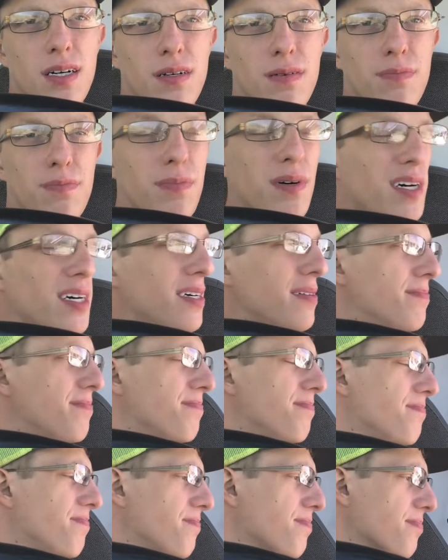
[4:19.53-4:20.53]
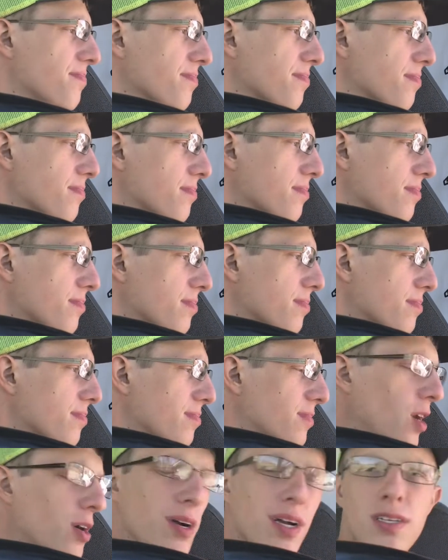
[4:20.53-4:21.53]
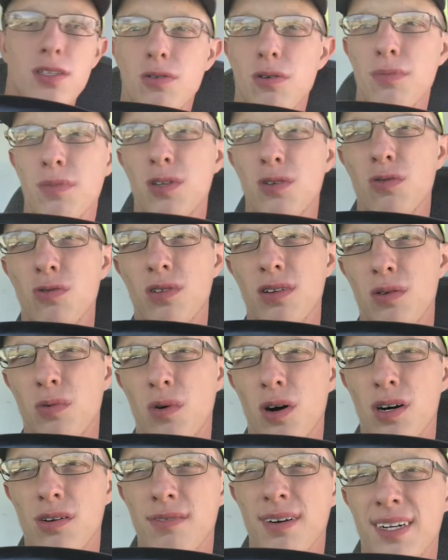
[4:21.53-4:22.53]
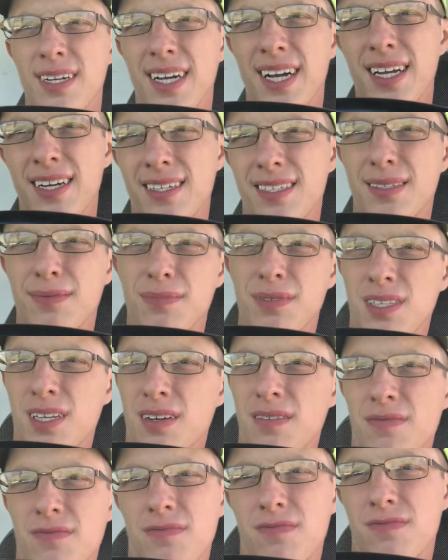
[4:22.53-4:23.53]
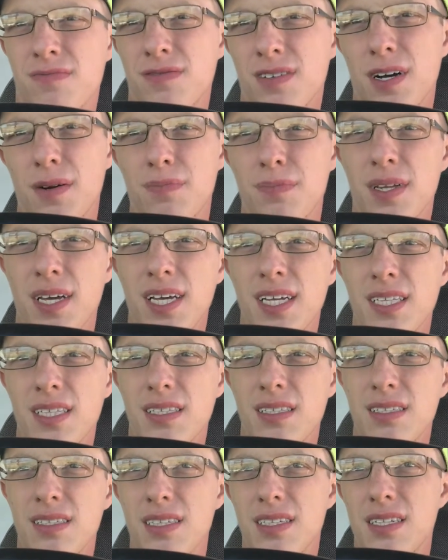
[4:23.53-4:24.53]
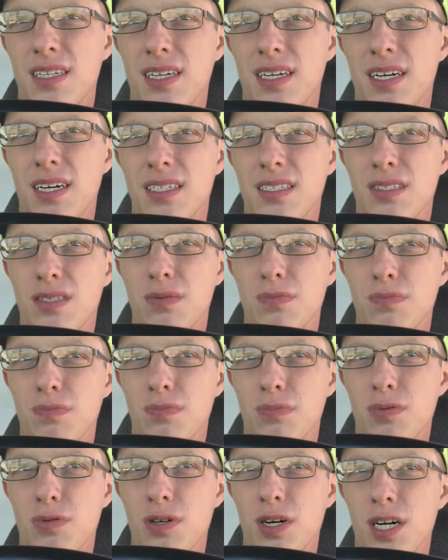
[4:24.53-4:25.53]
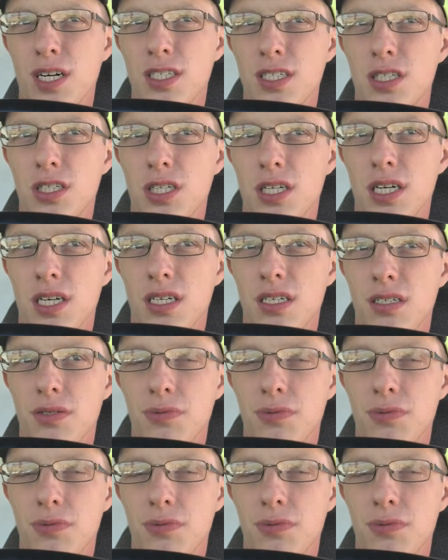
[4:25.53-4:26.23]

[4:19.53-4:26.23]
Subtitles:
But okay, so let me do a little walk around, kind of some stuff, update on some projects.